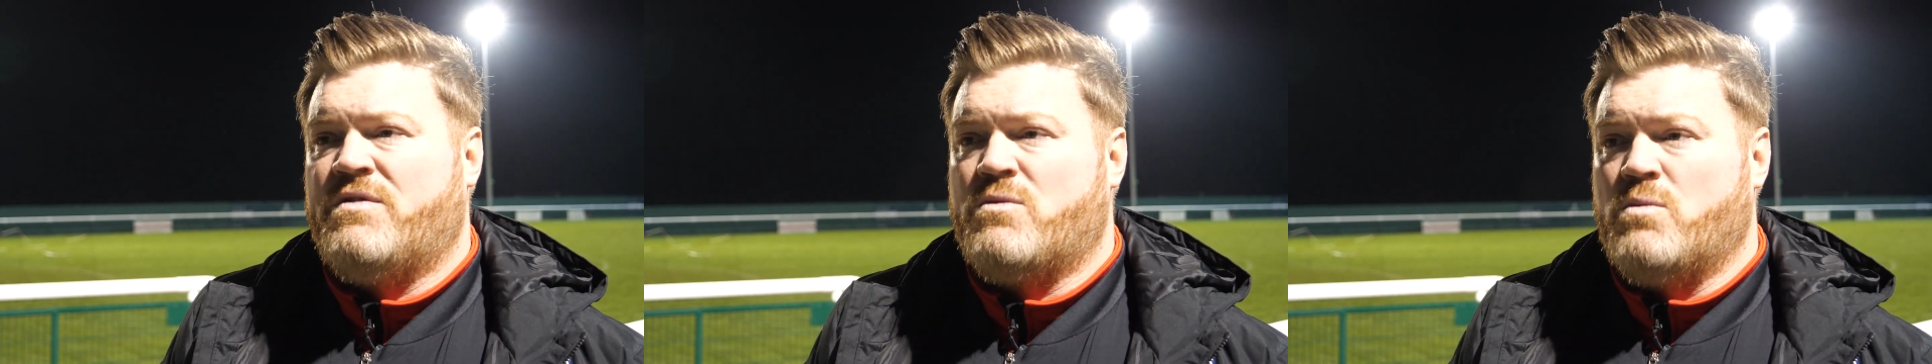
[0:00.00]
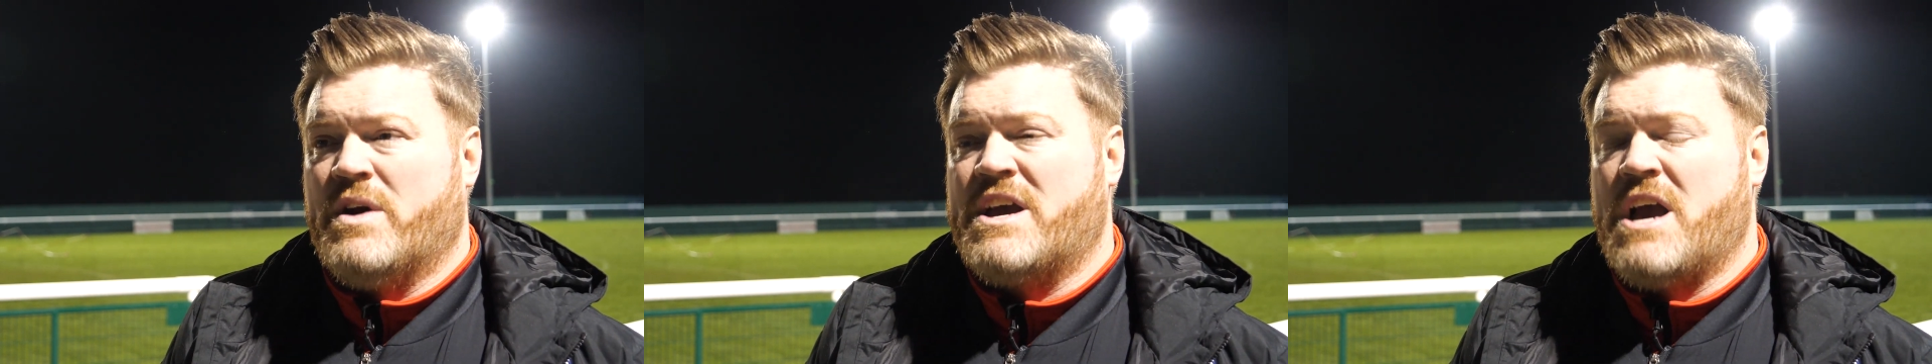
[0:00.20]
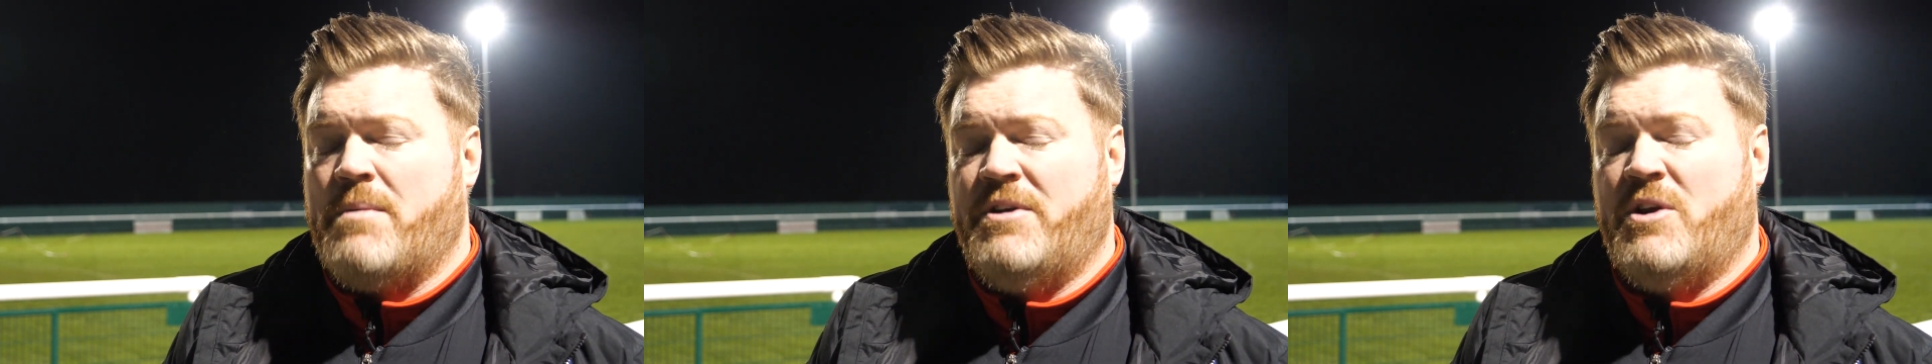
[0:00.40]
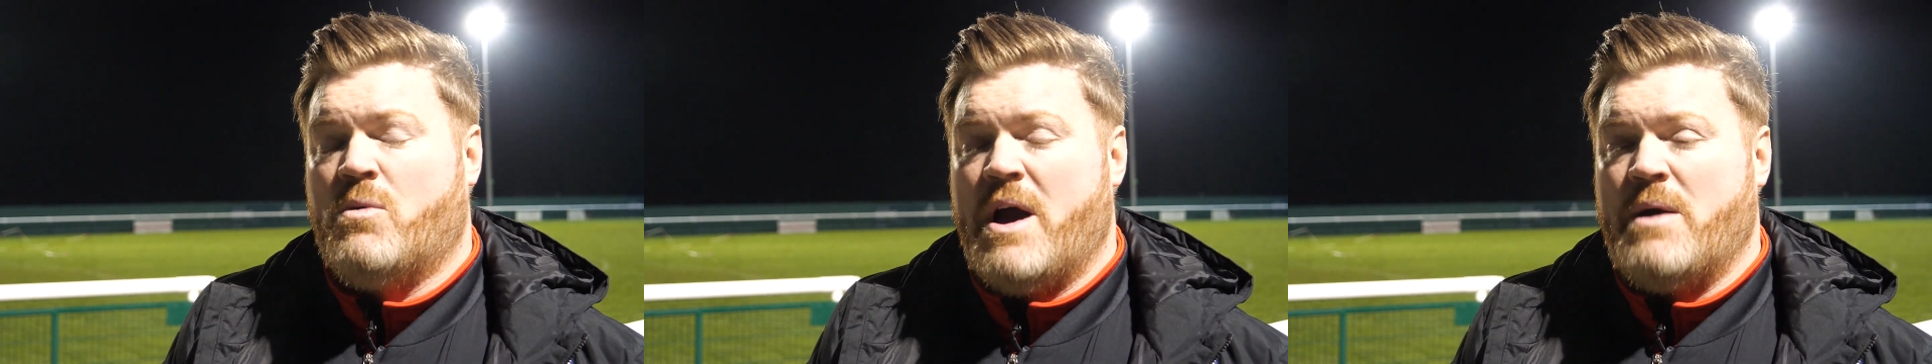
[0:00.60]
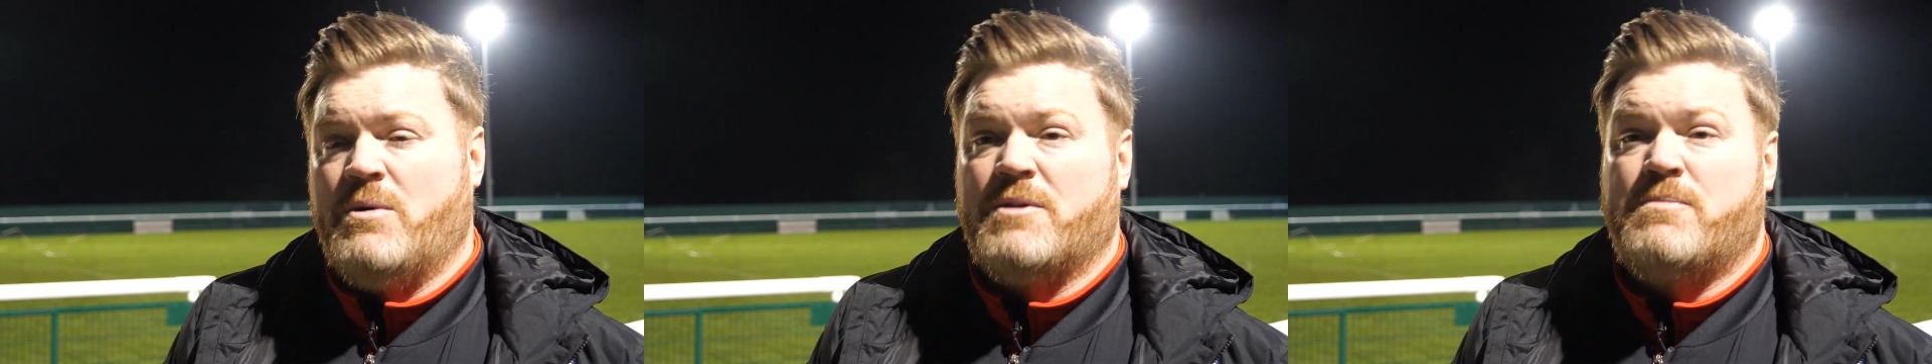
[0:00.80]
we're coming
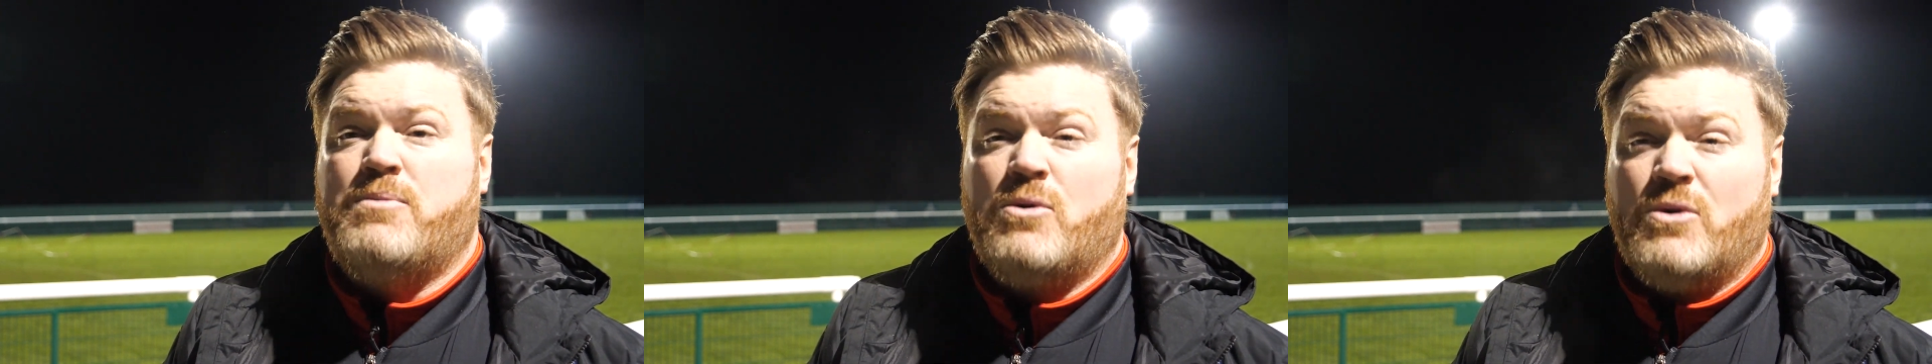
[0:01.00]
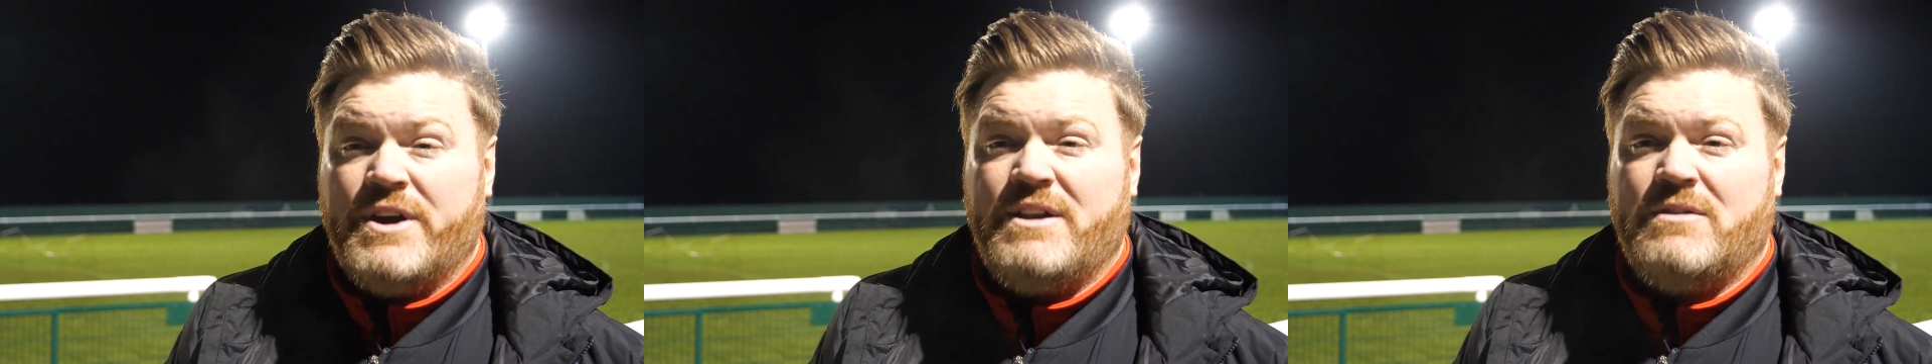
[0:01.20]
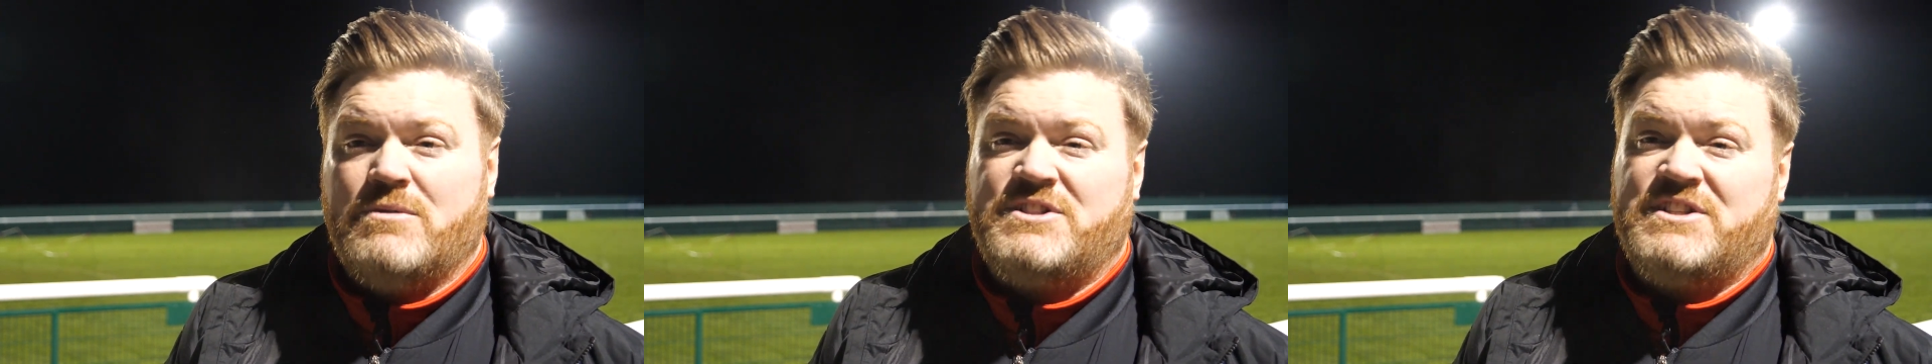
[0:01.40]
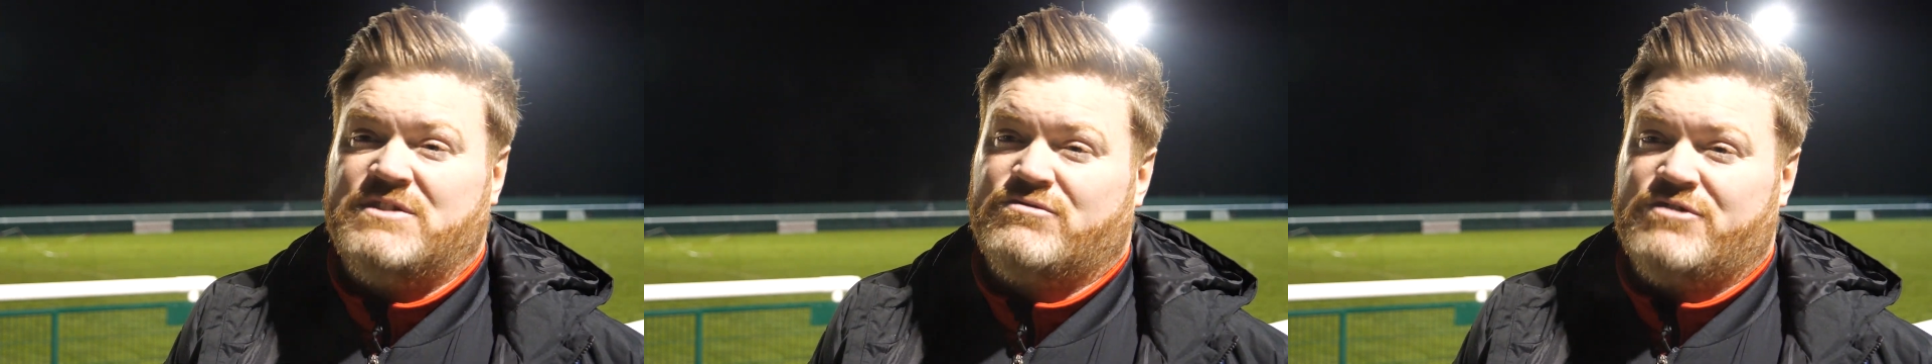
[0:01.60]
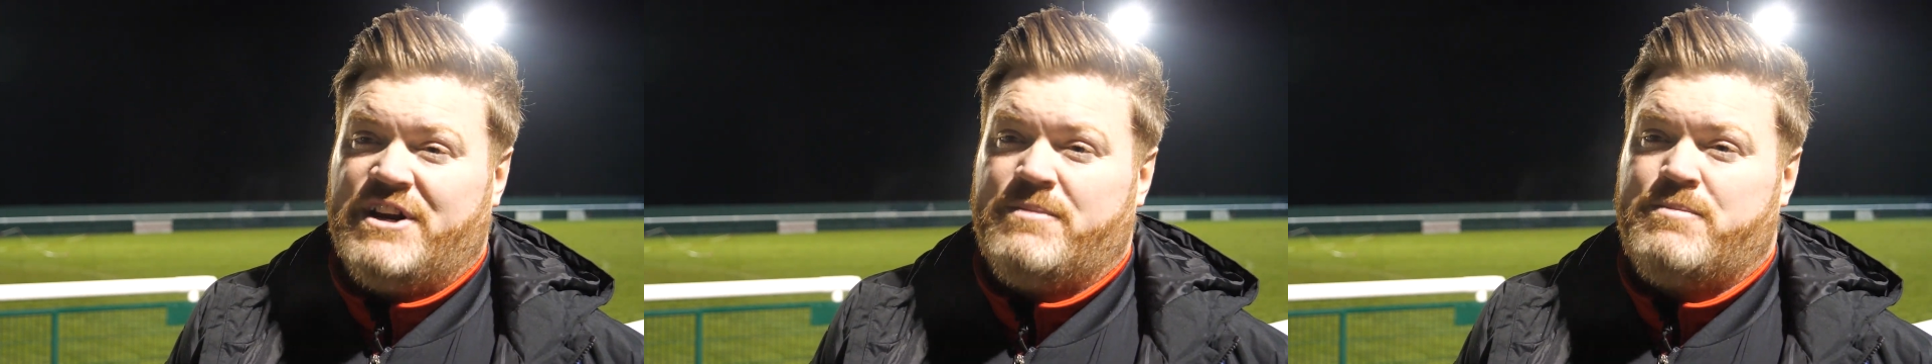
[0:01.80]
away with a point, which
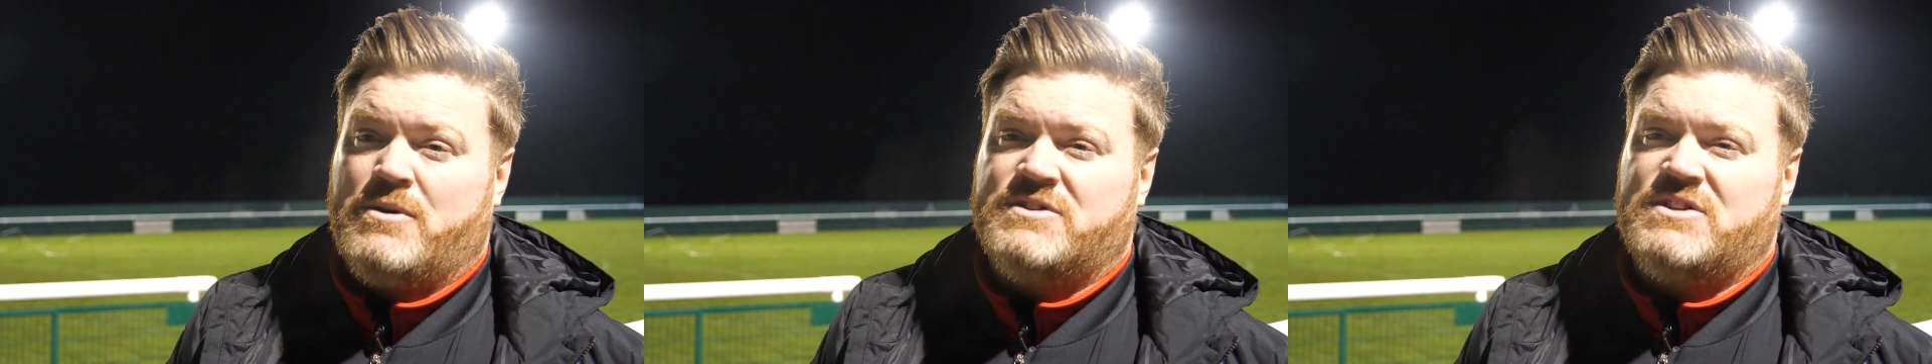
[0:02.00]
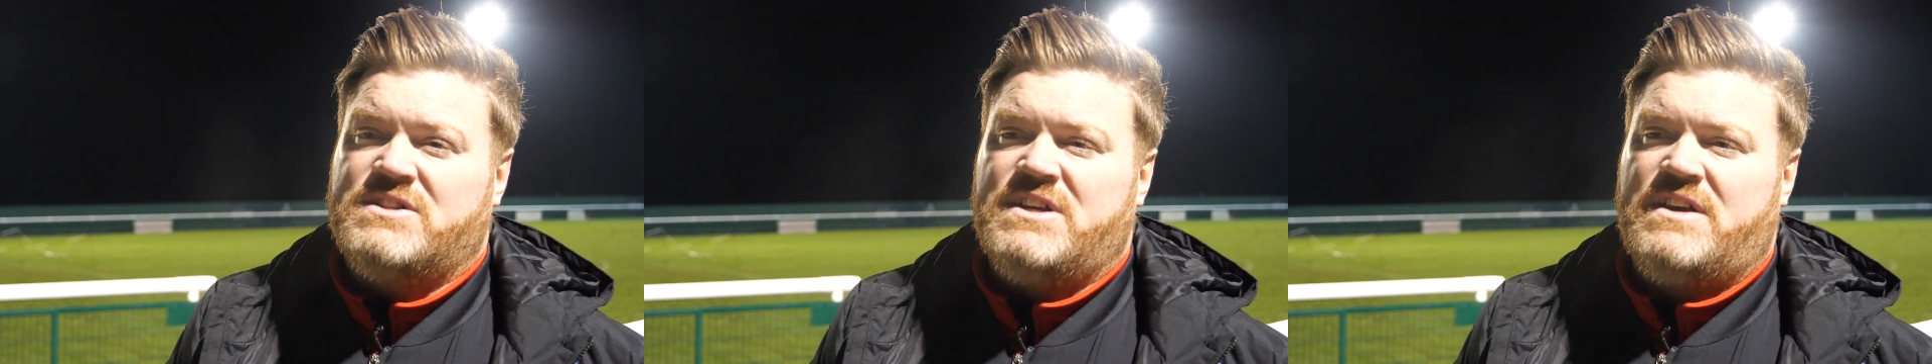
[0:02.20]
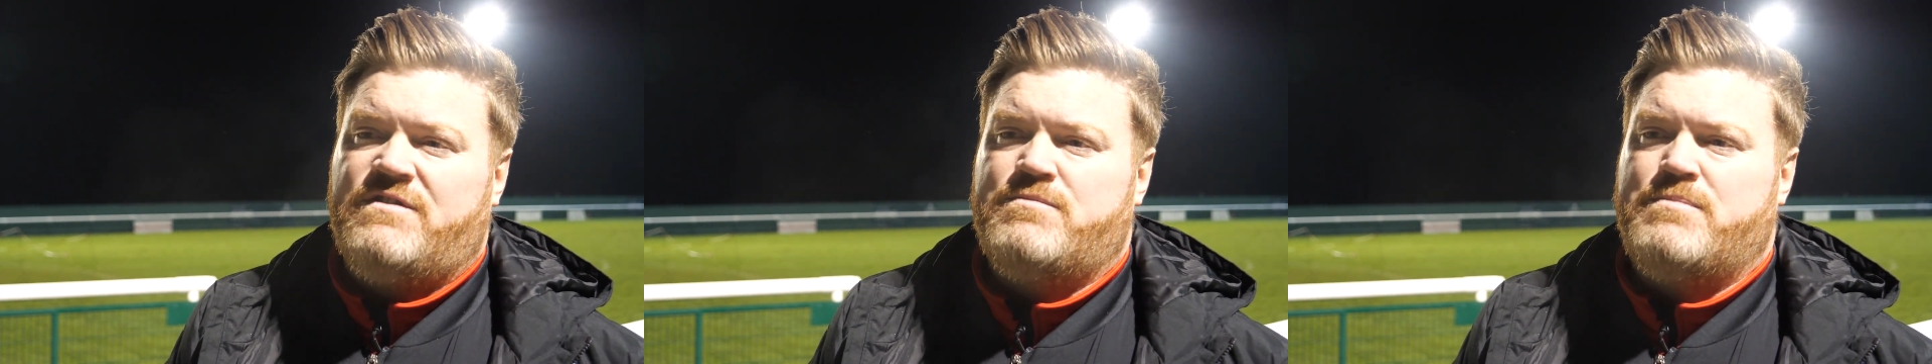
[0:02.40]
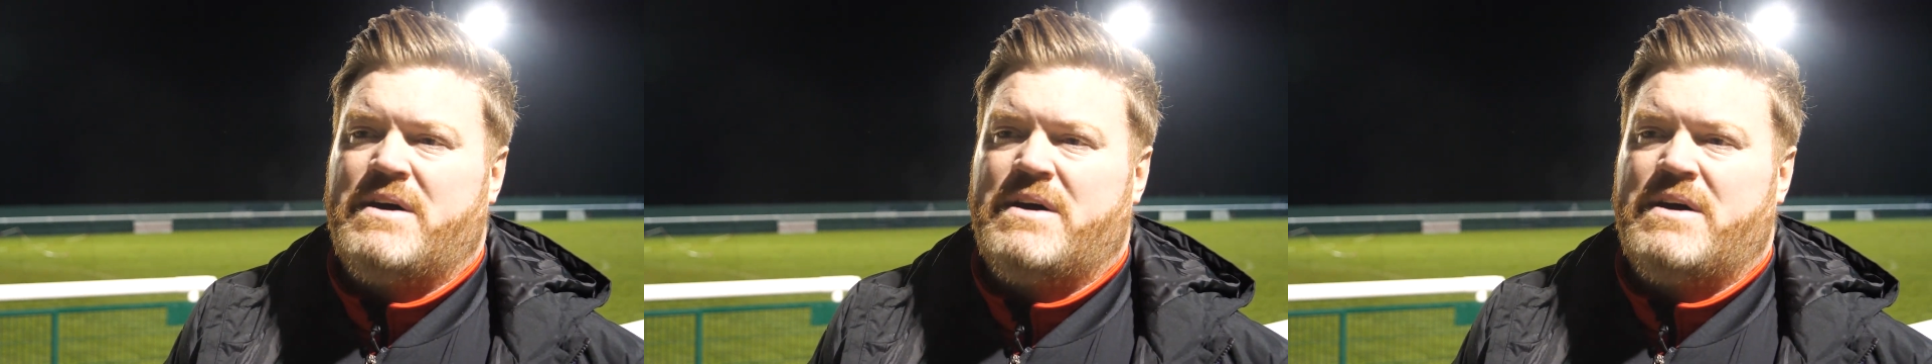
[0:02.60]
is really positive.